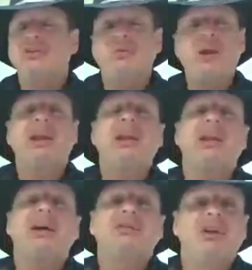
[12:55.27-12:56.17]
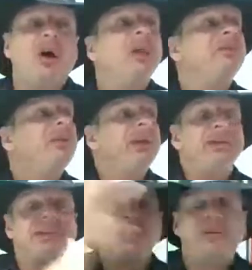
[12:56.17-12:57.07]
recognize that all of the
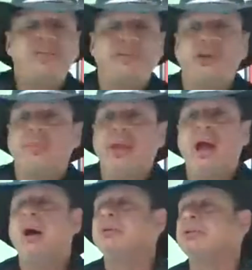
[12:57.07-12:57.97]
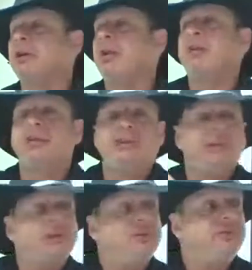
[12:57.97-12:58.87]
things I do for them in the house and all of the things
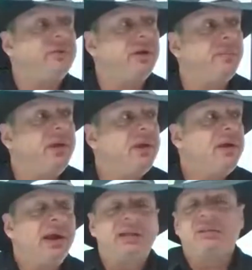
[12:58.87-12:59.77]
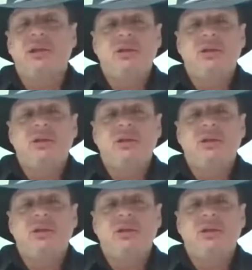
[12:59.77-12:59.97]
I do for them at